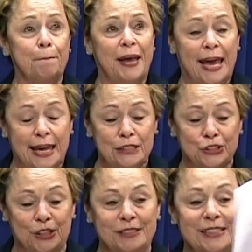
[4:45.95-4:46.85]

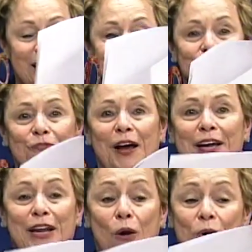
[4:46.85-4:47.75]
pages to
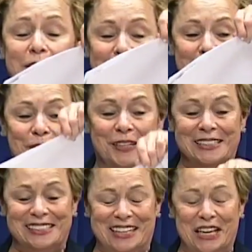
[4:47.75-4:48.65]
find out what David
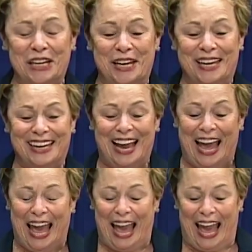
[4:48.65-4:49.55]
is thinking.
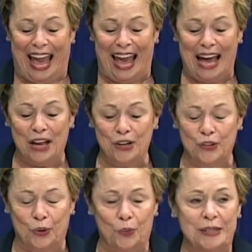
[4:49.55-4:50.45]
And
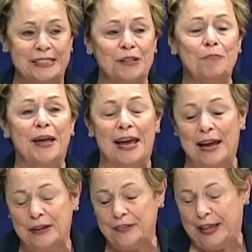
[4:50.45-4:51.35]
there was a
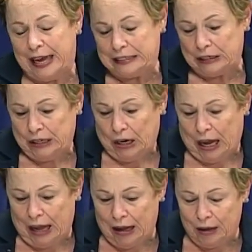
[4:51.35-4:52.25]
man that
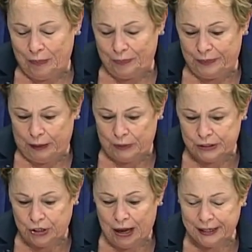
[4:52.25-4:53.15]
um, that
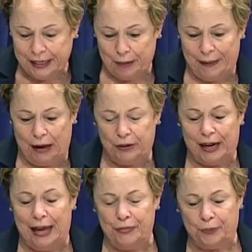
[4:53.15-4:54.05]
was talking about
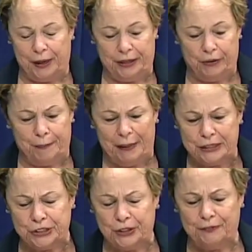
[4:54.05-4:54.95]
on the radio. I'm
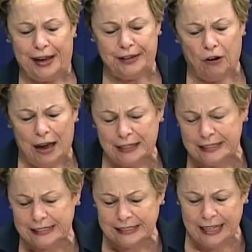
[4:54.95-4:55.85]
not sure if I caught
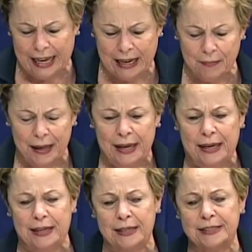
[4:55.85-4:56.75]
his name.
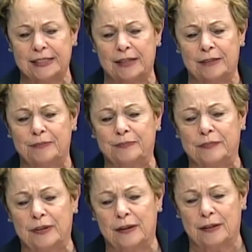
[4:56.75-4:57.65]
He's a, um,
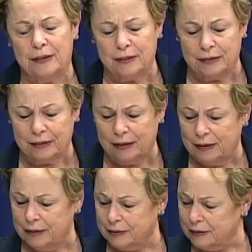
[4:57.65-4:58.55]
a, uh,
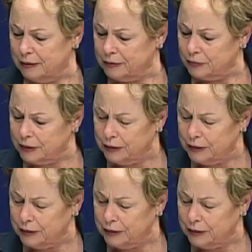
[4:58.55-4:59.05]
a, a member